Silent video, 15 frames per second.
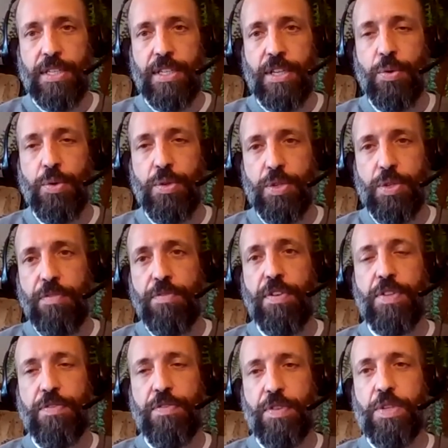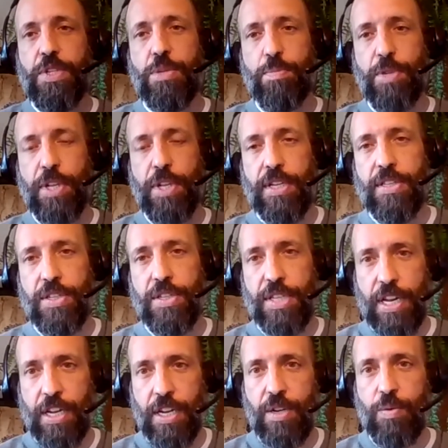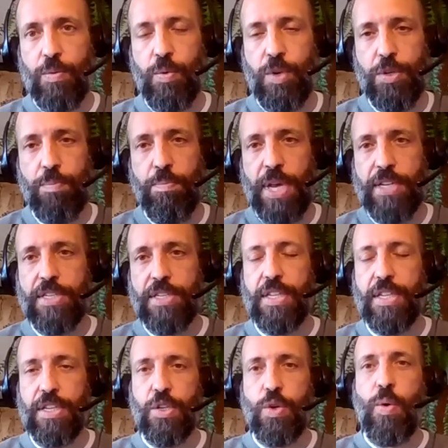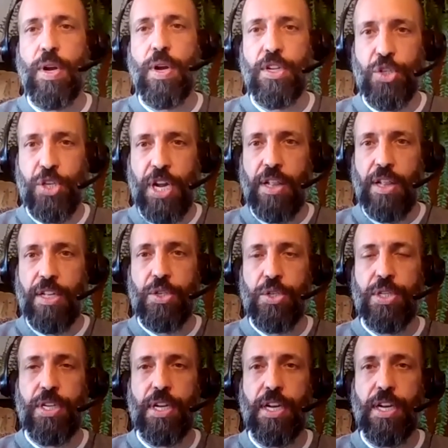there's a 50-50 split in the Senate, which makes things quite a challenge.